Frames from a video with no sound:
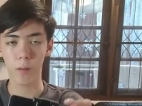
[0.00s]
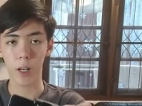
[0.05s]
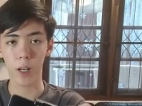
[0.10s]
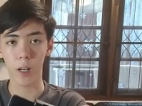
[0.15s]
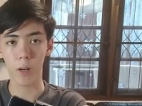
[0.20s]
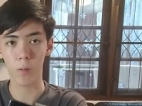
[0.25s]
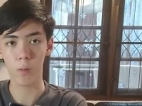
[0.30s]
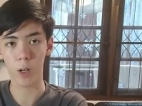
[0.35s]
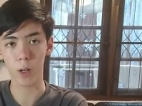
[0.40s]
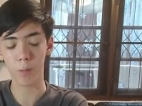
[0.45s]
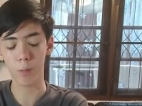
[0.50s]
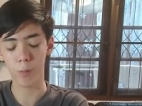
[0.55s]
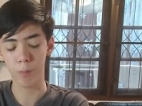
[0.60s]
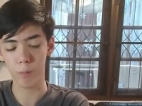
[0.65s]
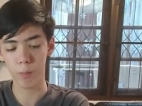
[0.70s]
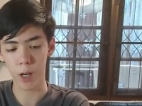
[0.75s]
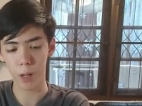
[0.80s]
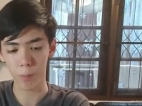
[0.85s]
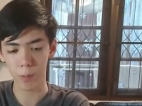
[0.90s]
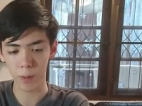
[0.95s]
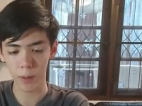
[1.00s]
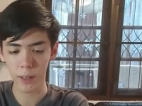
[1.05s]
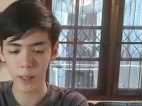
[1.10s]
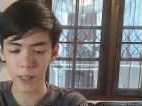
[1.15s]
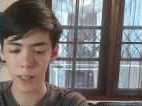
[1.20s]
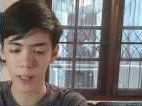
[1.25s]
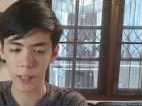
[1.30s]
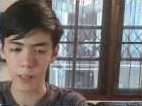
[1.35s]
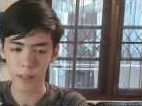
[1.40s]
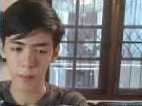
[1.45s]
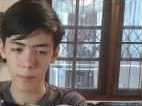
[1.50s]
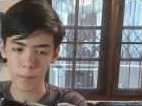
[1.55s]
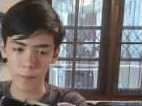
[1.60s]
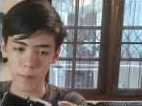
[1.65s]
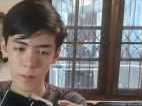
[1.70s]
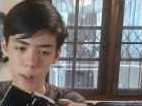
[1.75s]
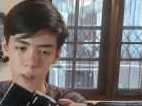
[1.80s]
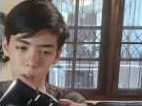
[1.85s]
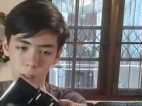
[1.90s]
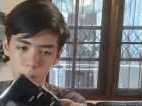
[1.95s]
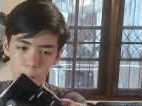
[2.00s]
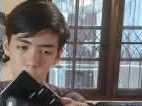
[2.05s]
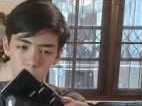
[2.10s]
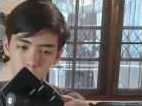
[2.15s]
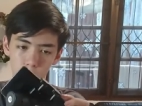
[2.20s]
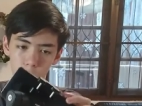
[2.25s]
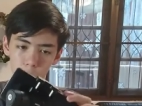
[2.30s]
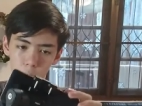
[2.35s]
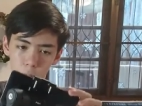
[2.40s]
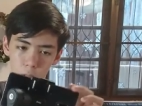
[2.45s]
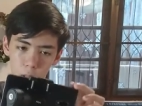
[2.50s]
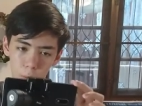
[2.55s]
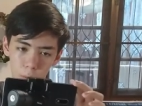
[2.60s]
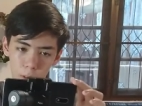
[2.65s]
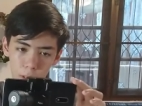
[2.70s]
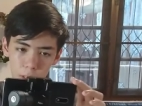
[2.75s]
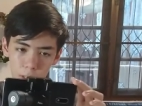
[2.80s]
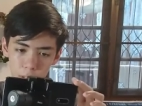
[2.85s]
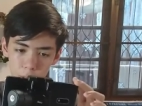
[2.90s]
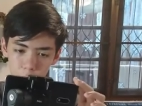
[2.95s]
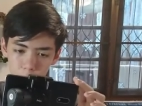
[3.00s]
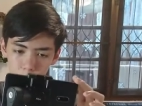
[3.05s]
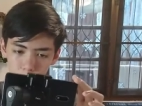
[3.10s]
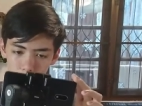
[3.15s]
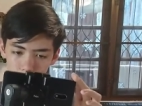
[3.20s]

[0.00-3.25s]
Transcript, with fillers: uh, work properly, so it won't go completely